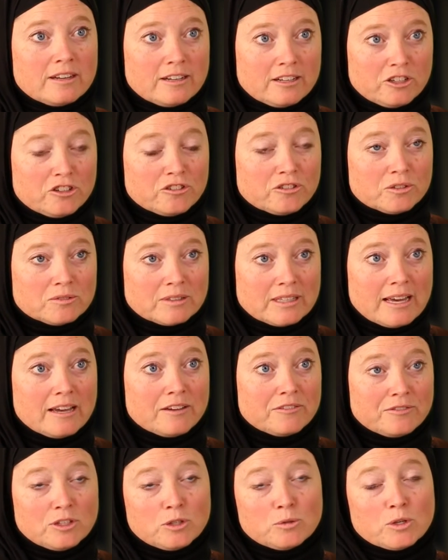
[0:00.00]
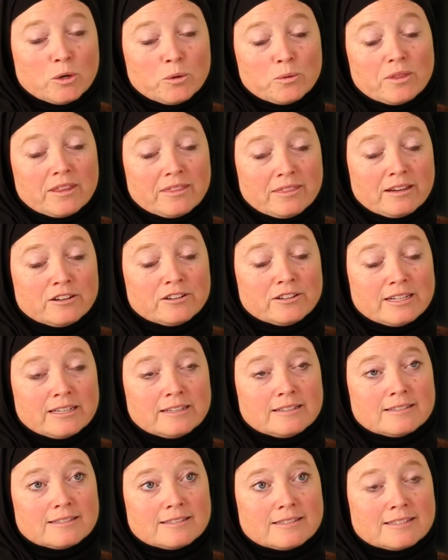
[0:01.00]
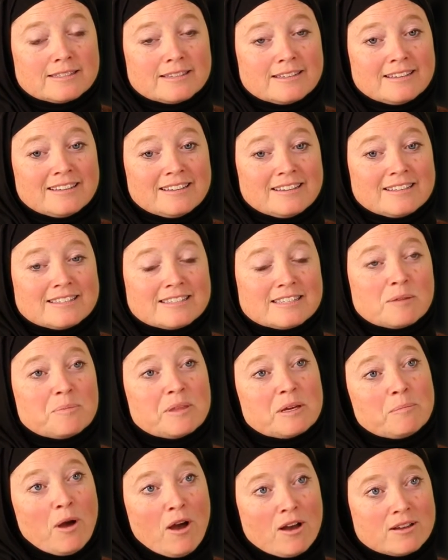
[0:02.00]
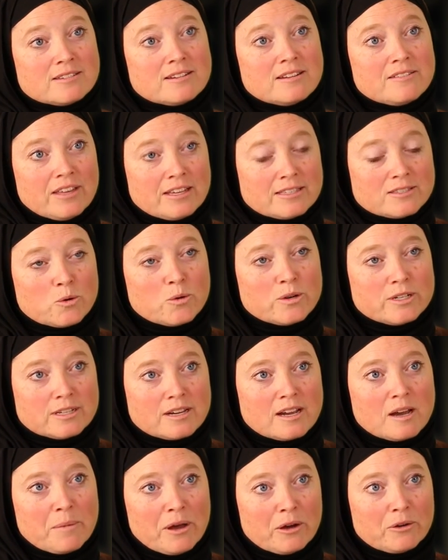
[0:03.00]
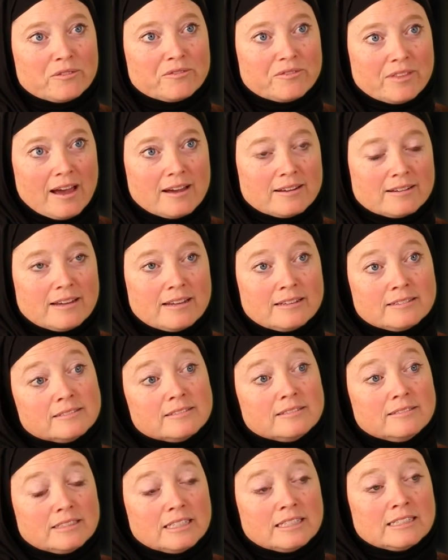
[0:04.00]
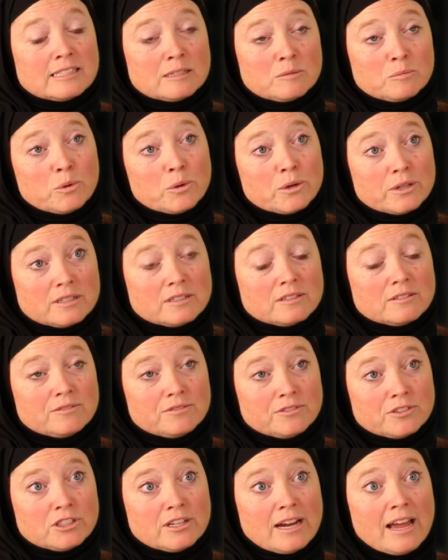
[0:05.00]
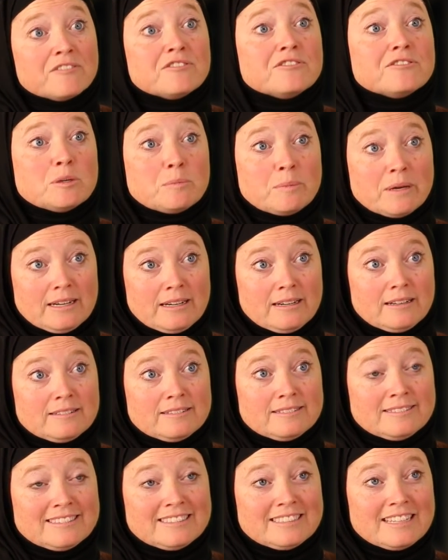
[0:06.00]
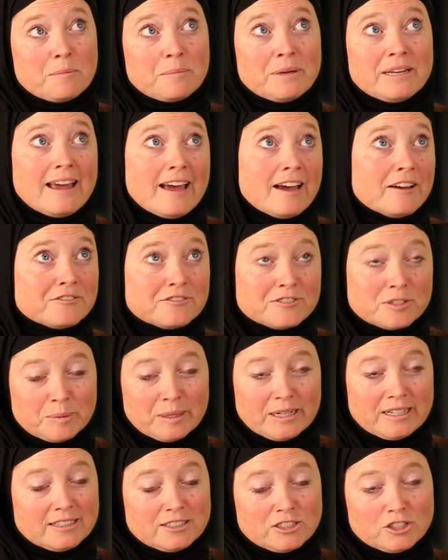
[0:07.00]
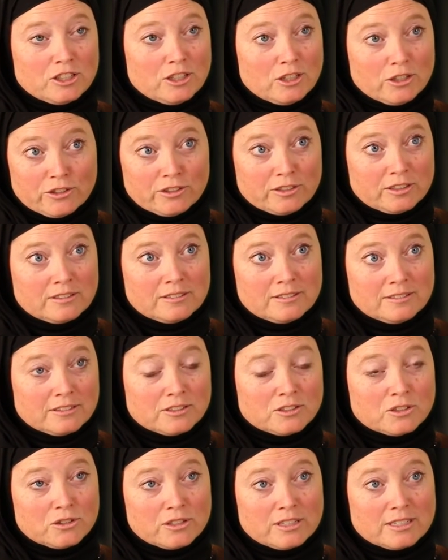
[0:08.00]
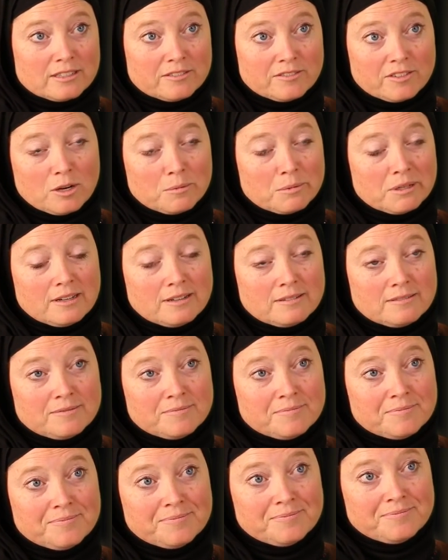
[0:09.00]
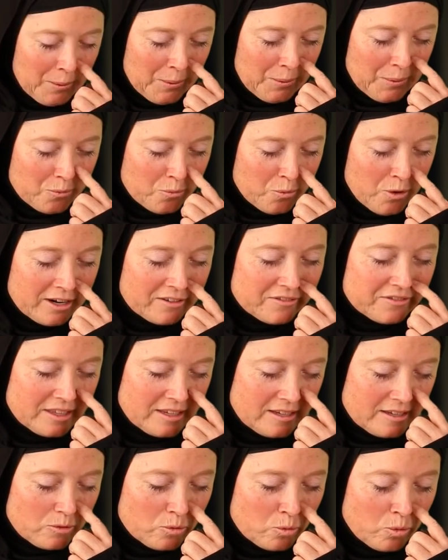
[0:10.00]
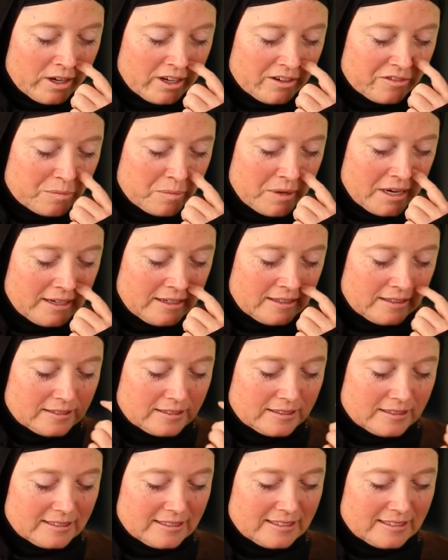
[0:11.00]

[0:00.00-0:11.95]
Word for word: it in your own life, you know that there is something positive that's going to come out of that. And it's important for everybody. I mean, everybody should learn the stories of Karbala. One of, the, one of my